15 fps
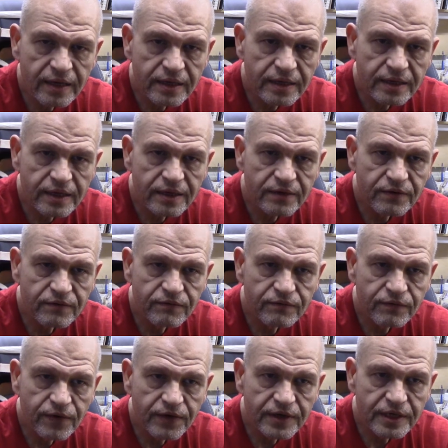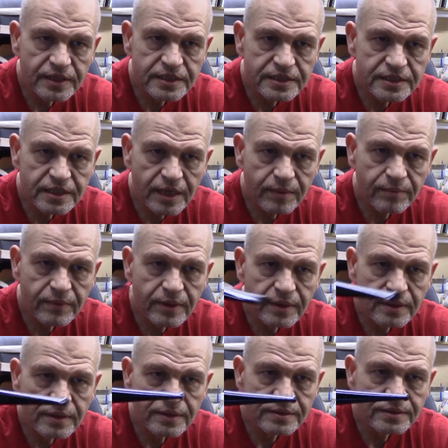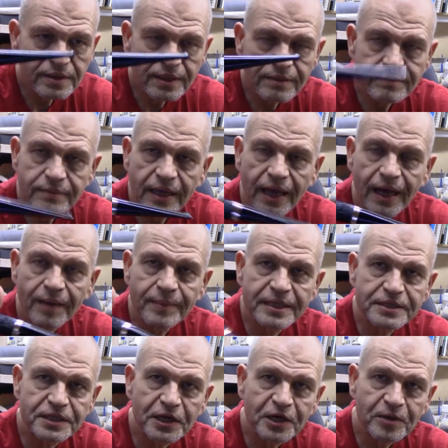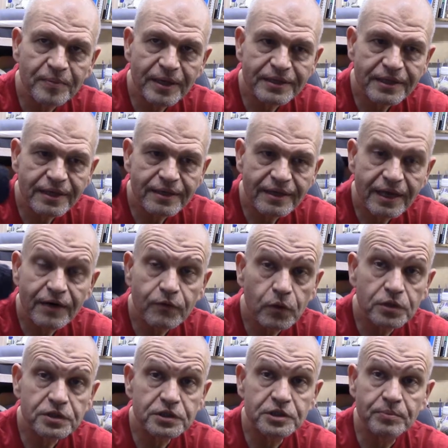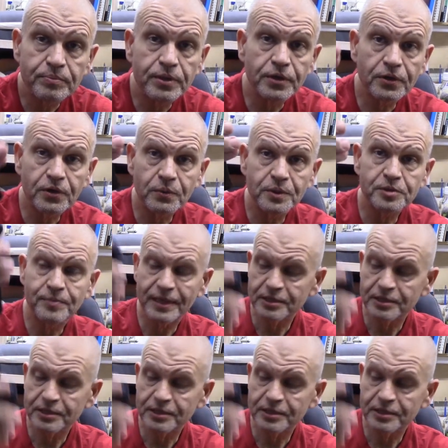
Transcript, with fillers: uh, very nice stem. So yeah, I'm excited about that. And of course the billiard, which makes me